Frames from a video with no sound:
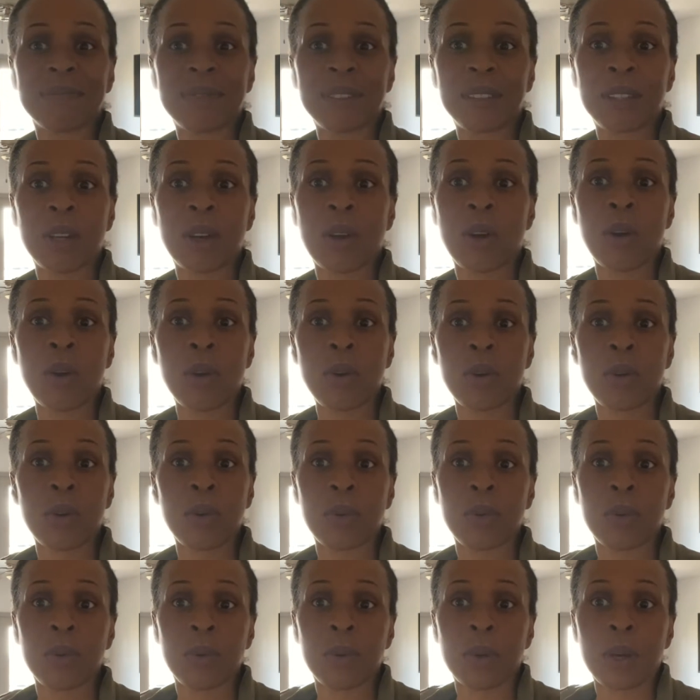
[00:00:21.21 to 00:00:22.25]
the
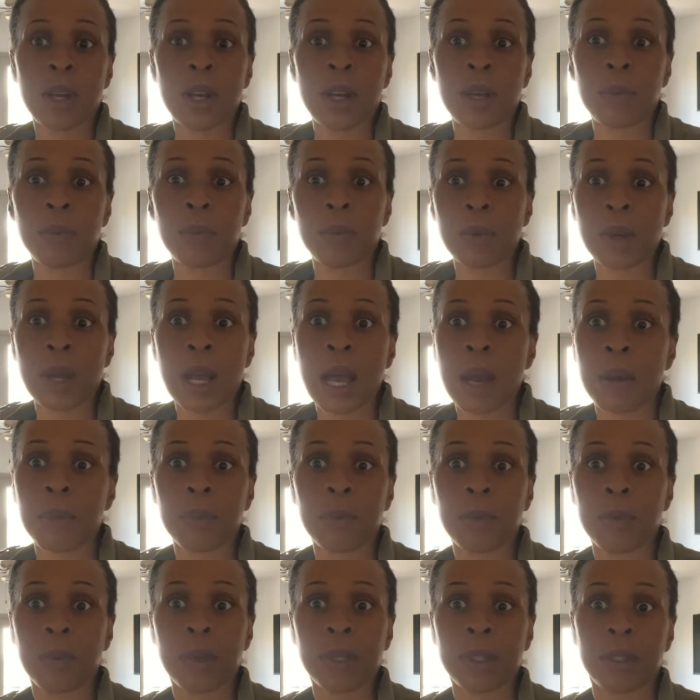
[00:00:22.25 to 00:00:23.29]
whole, um, how,
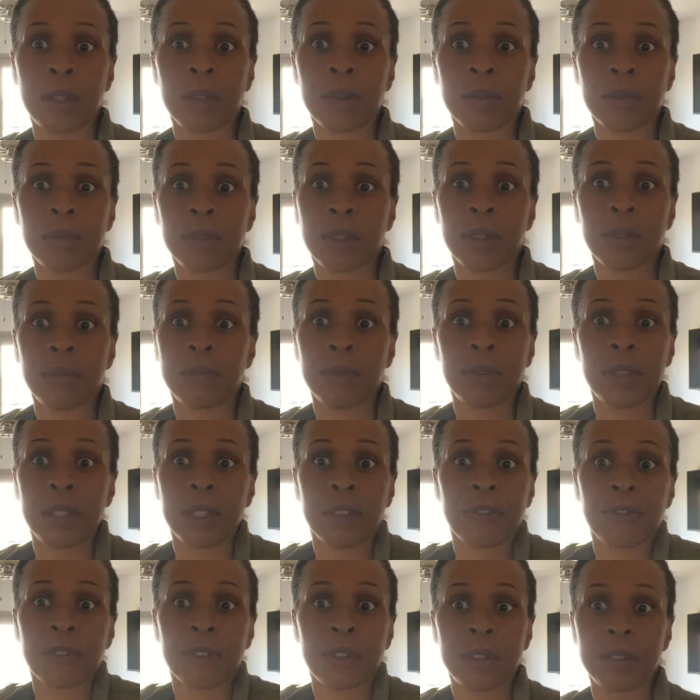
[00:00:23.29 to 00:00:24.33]
what they're, the
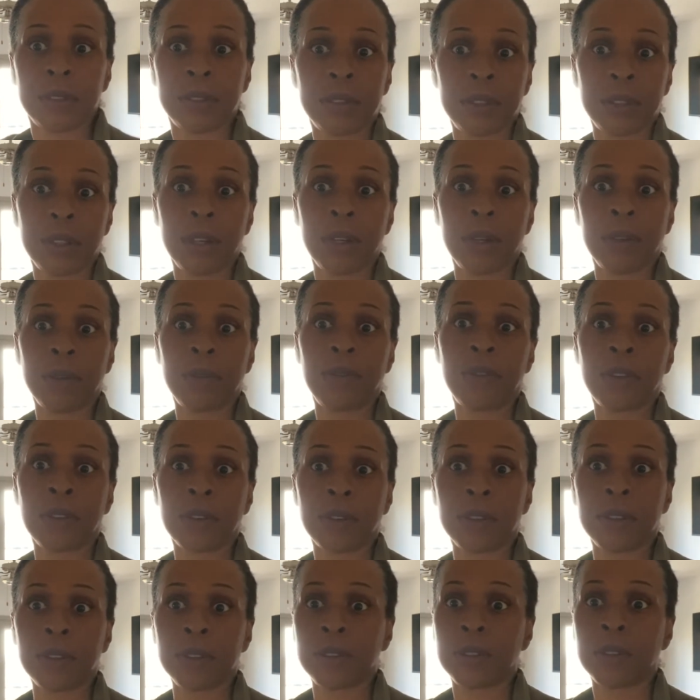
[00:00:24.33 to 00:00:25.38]
difference, you know, for
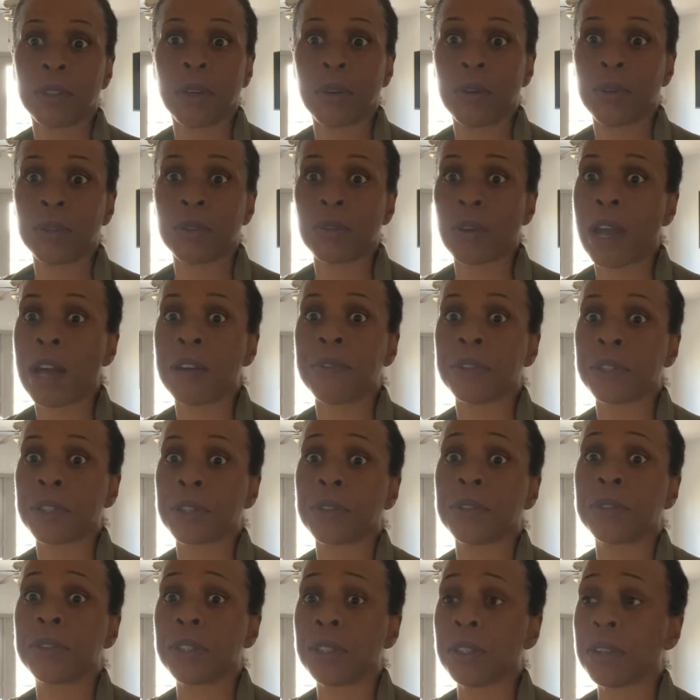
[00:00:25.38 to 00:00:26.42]
this whole travel
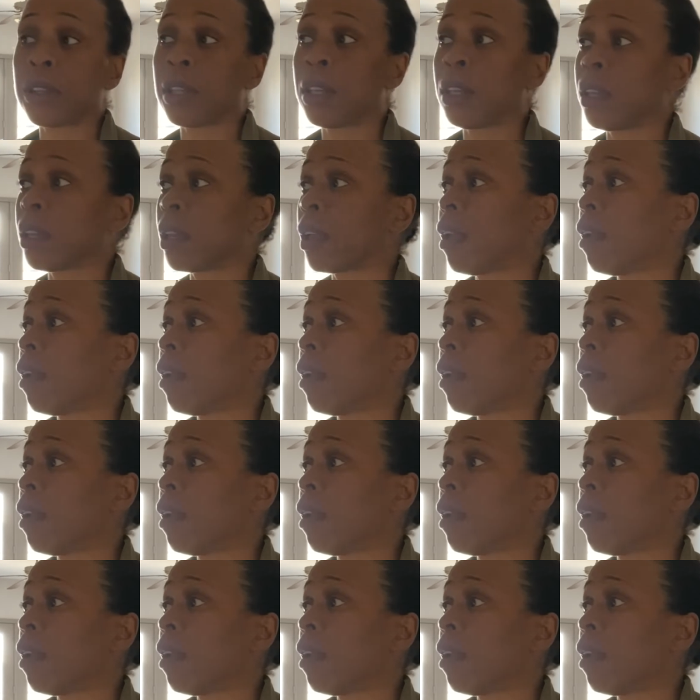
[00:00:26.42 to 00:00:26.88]
nursing thing.